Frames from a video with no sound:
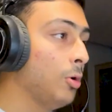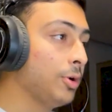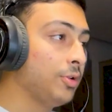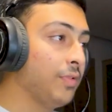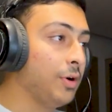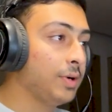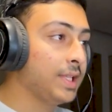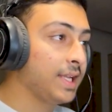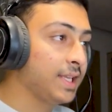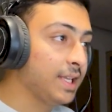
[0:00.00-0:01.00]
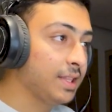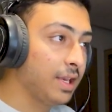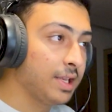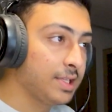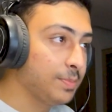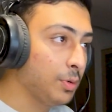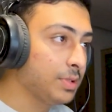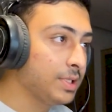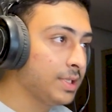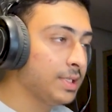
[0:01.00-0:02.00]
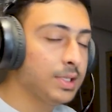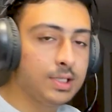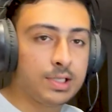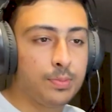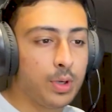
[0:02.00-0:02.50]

Okay, so we got 63 responses just